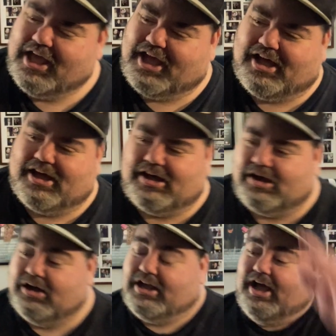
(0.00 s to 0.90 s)

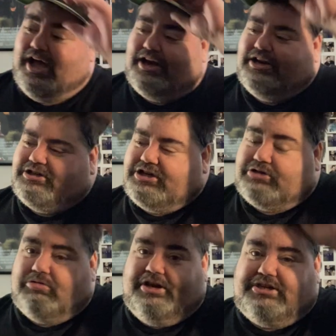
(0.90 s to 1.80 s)
Oh God, it's just
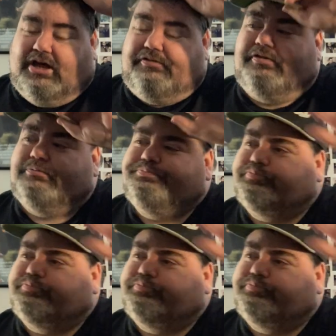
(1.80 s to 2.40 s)
really tough.